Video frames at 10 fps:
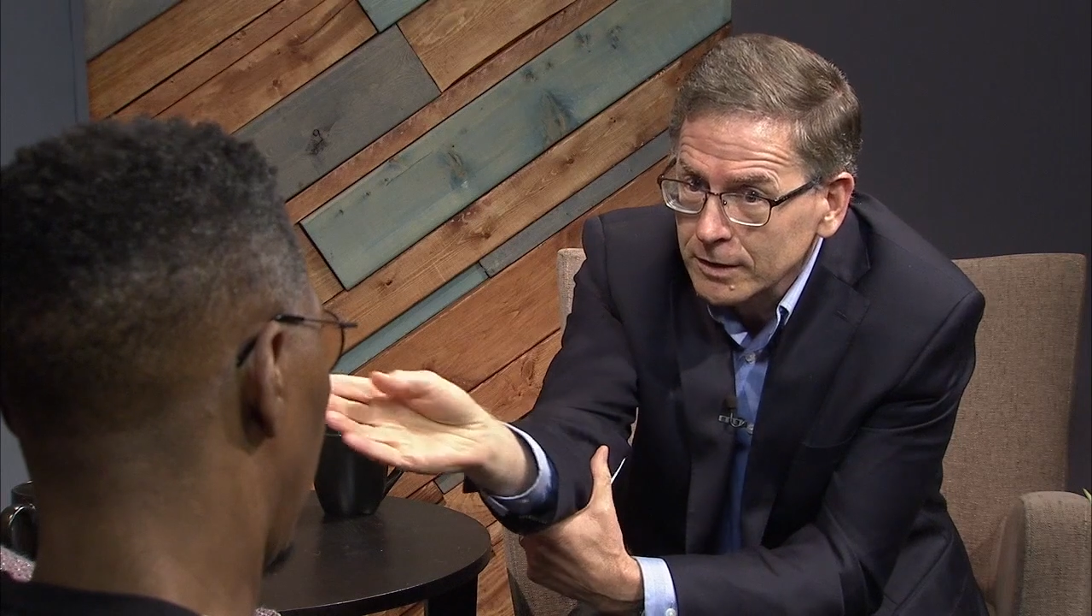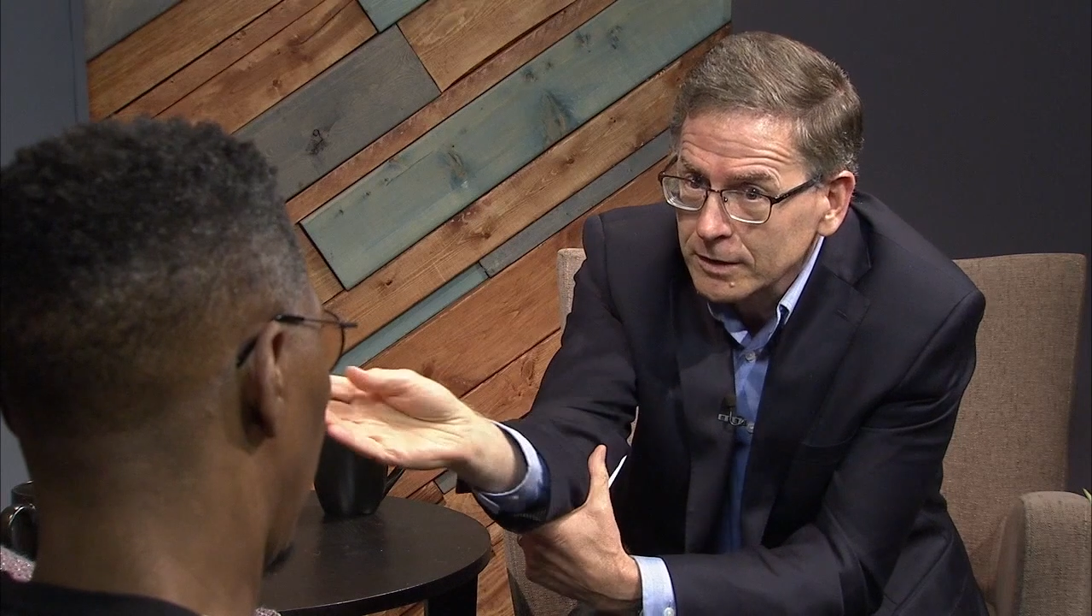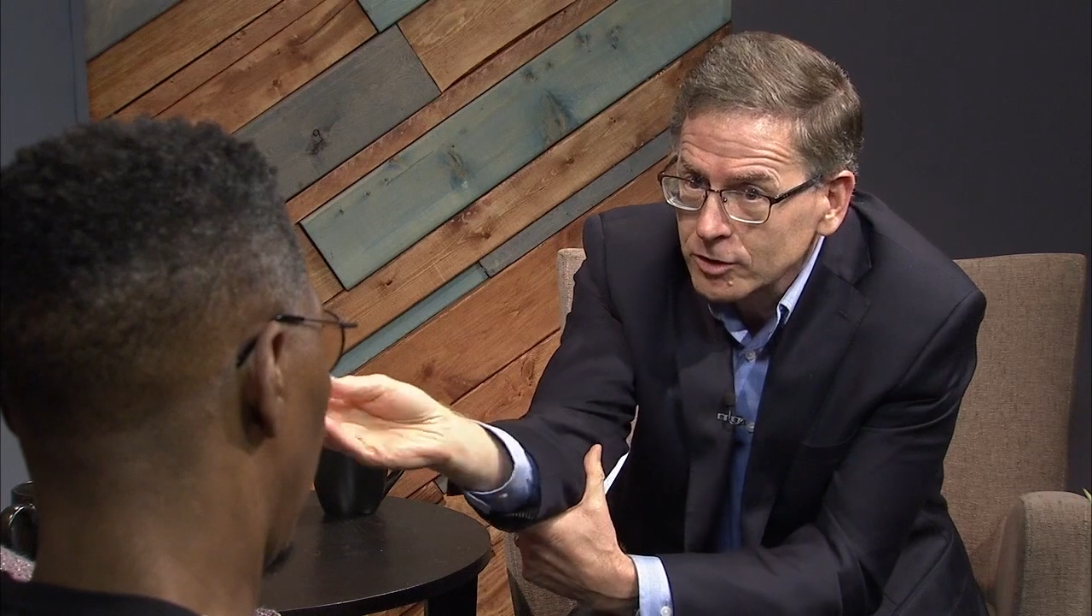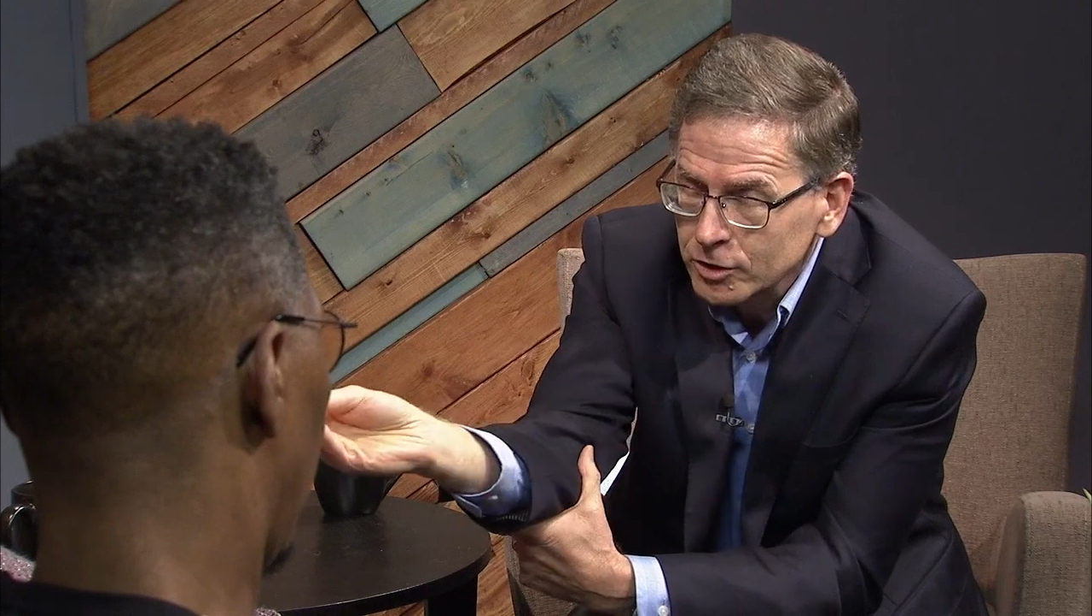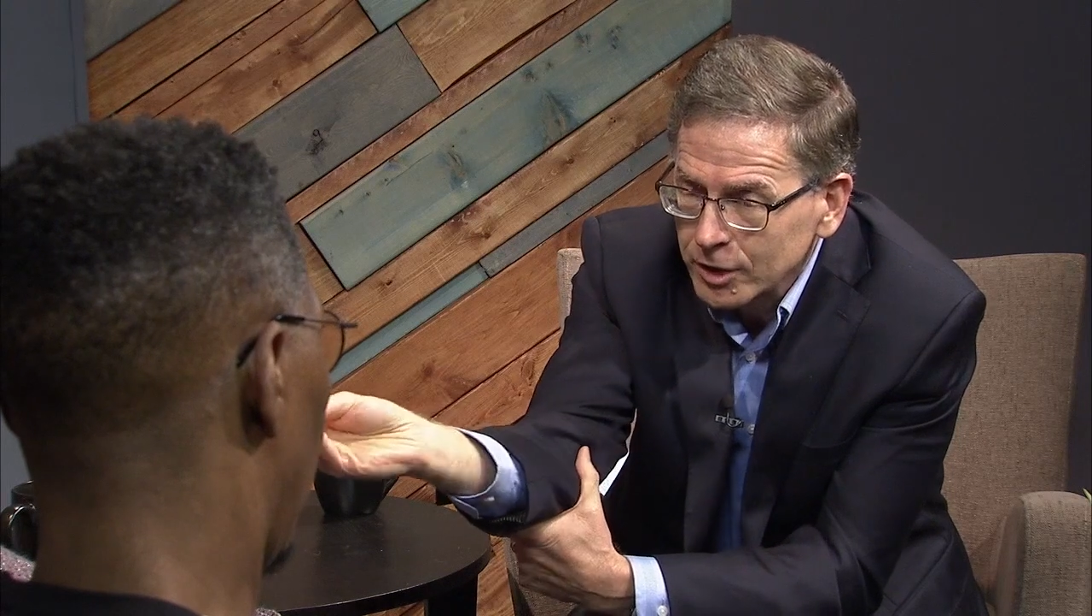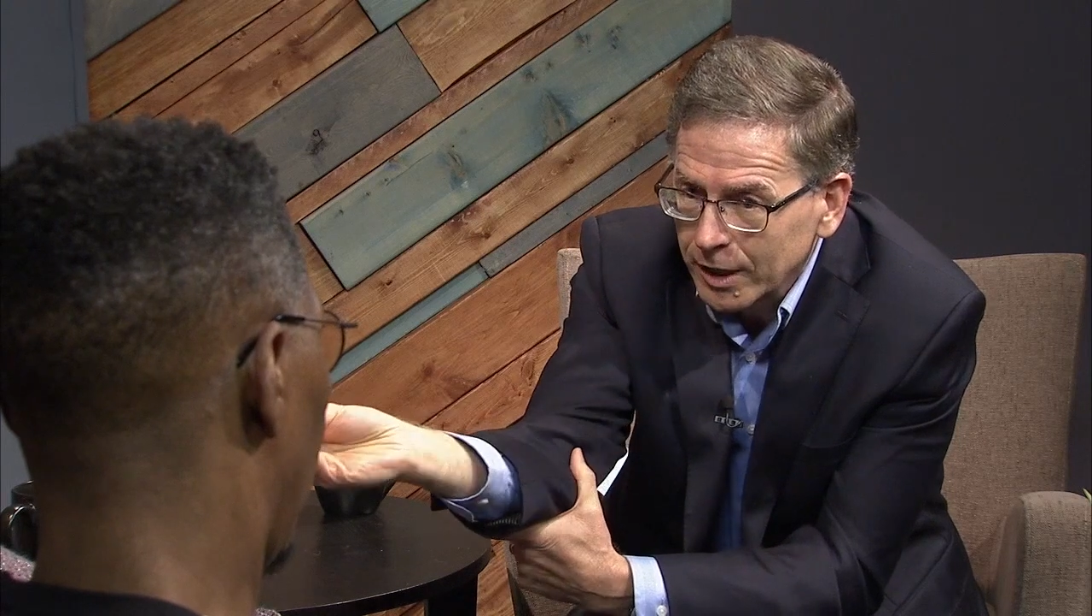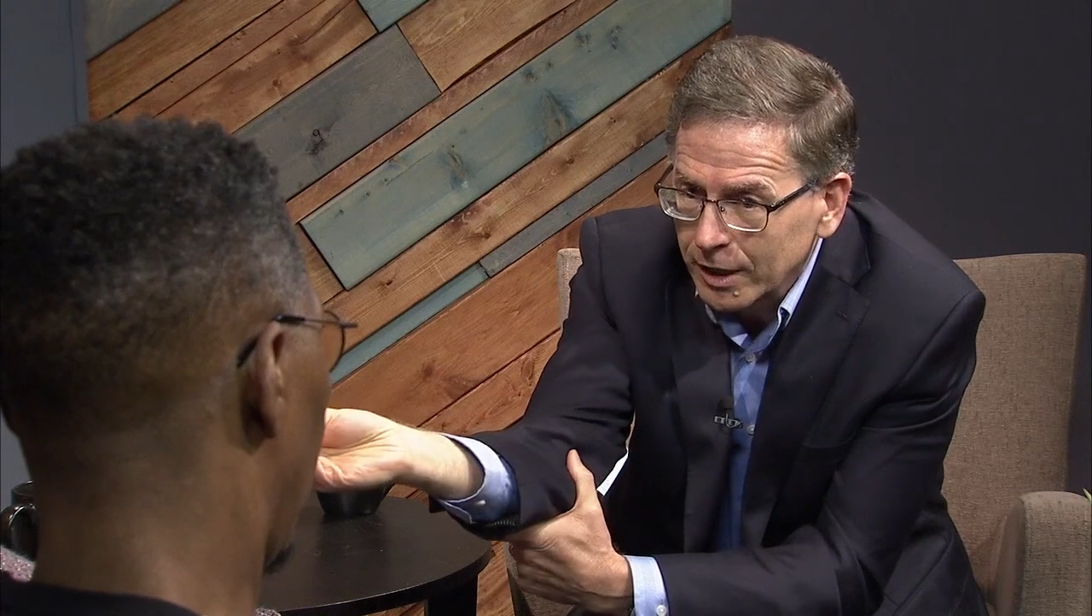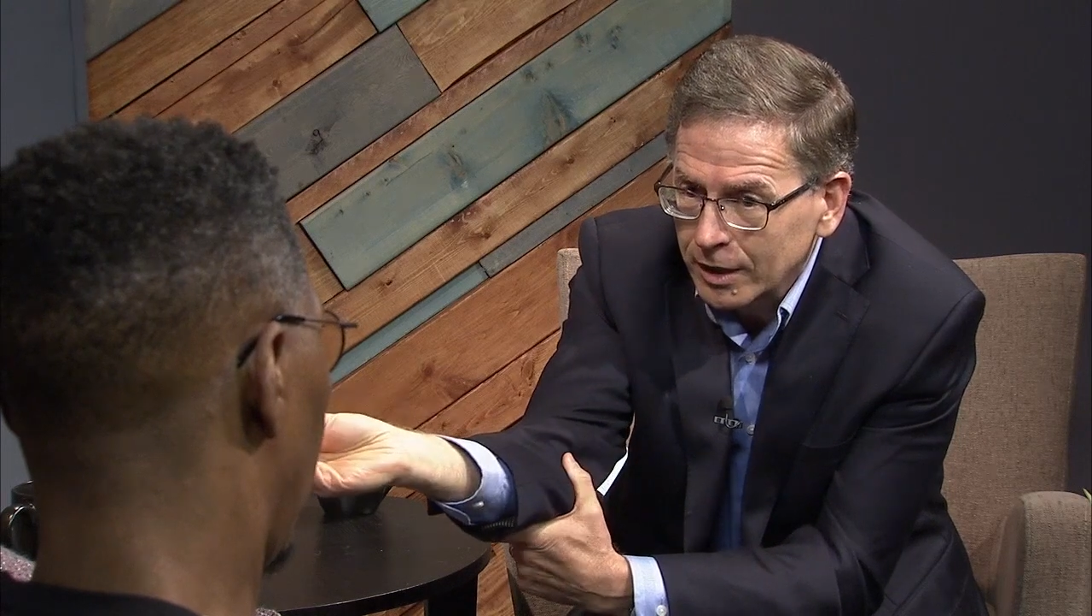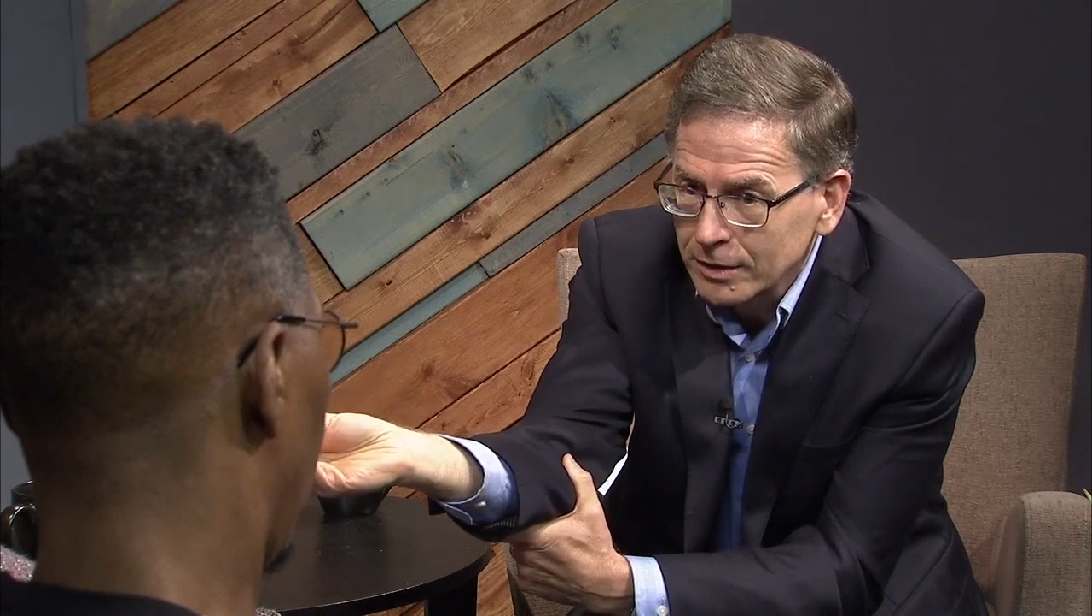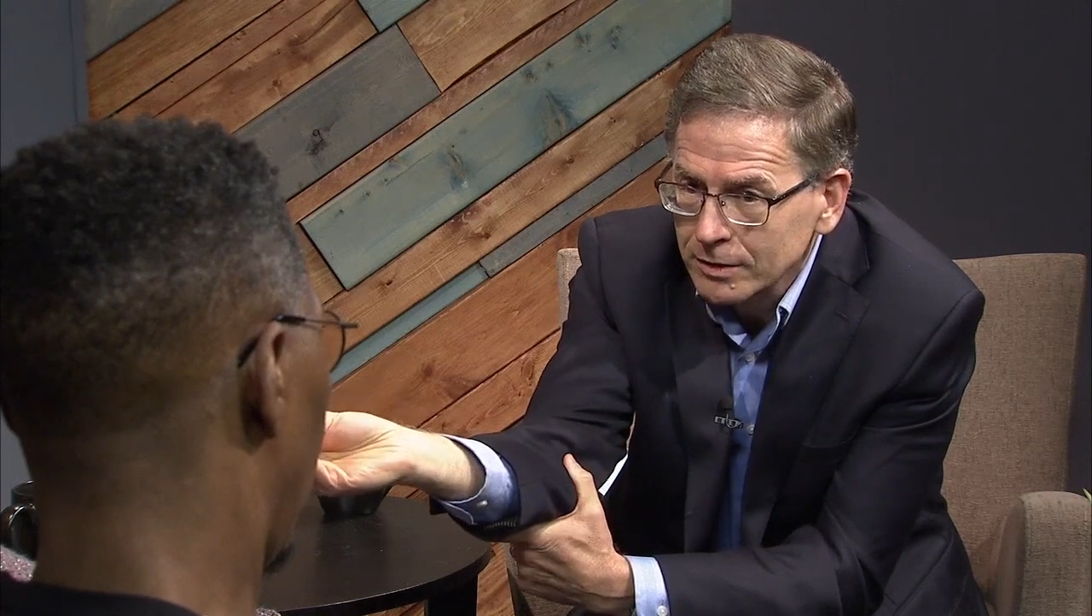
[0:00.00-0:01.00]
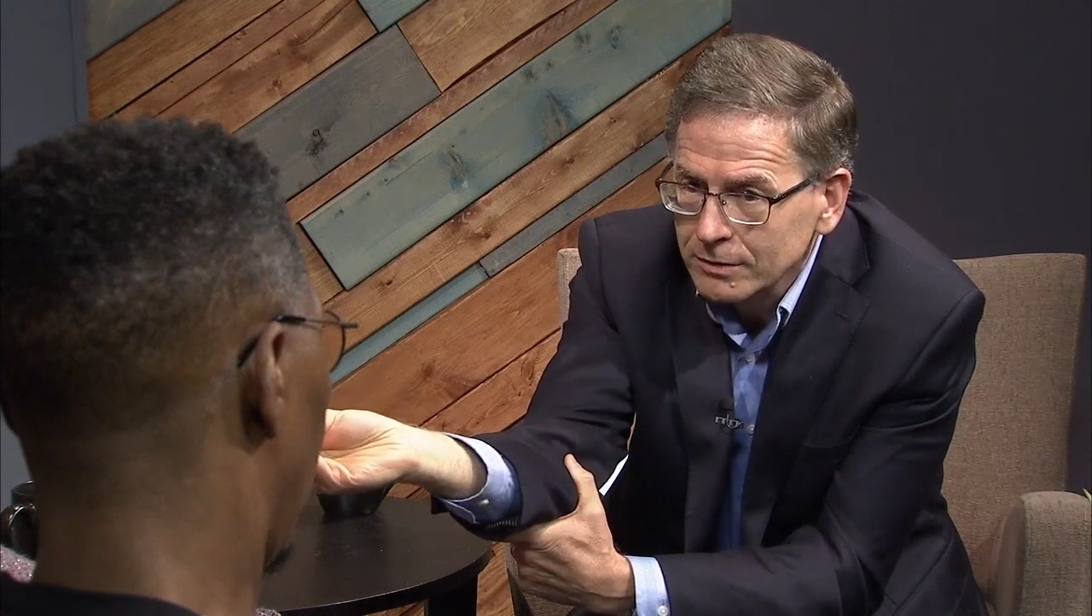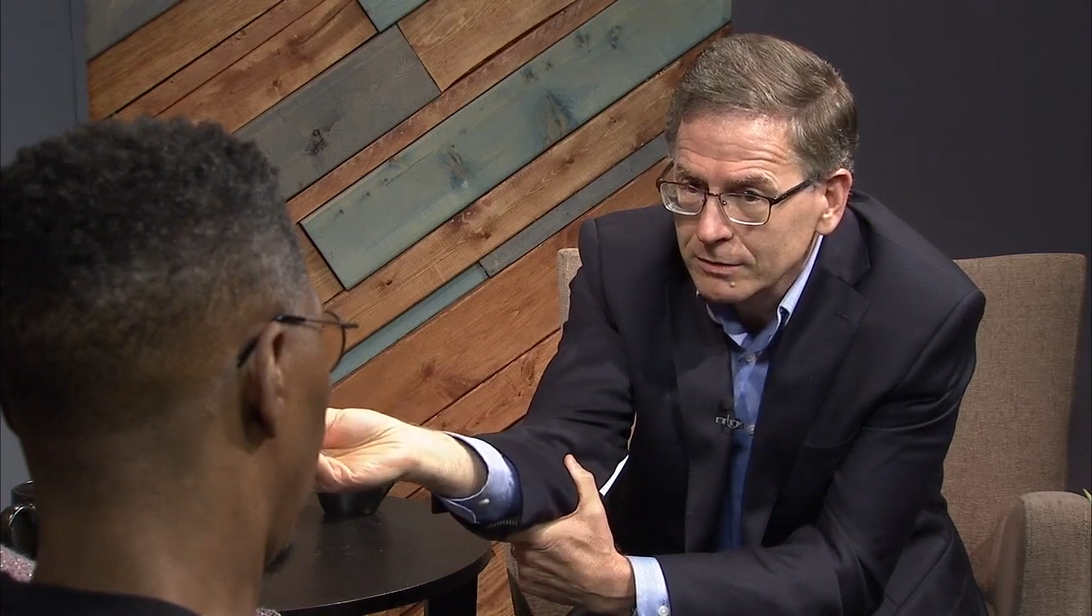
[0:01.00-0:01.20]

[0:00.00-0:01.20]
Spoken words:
share